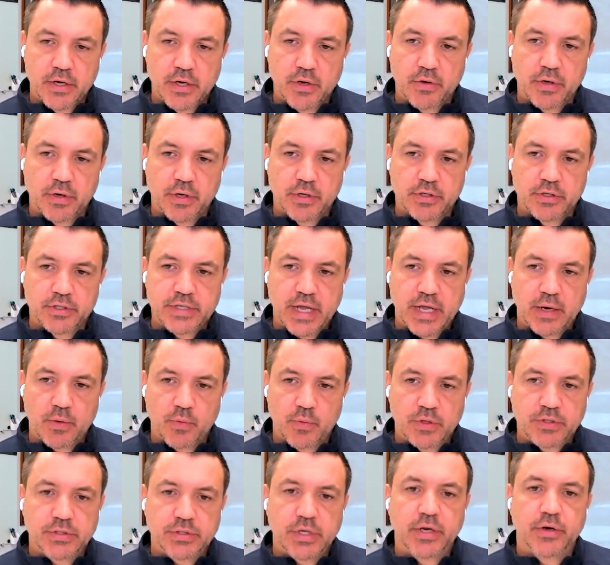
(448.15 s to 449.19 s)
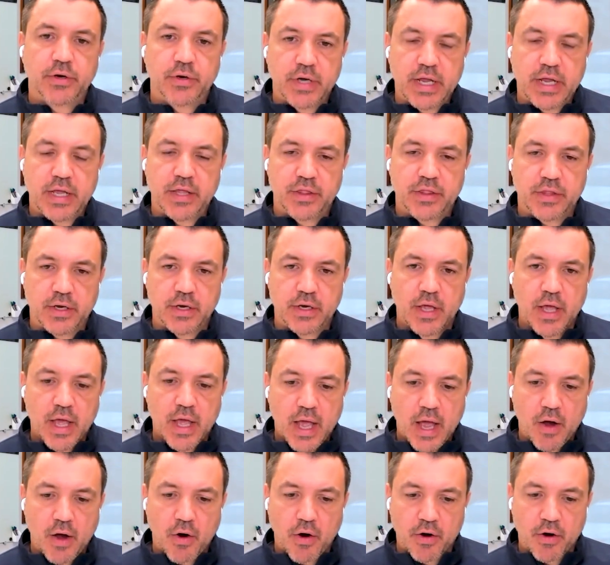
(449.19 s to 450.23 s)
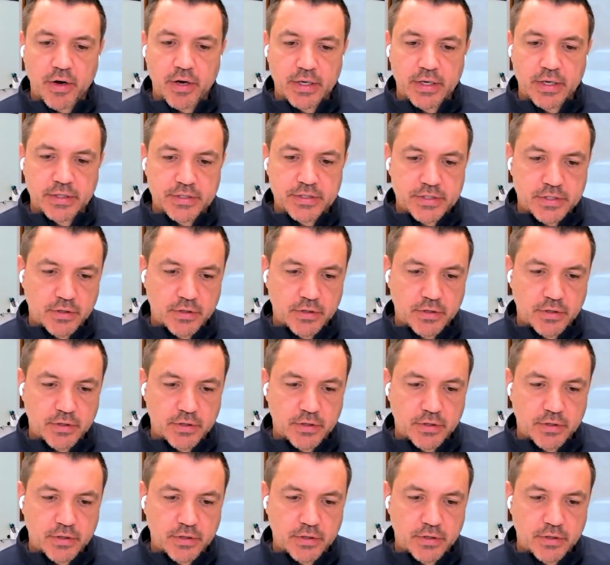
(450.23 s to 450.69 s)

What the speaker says: don't understand what's underneath and how hard it is.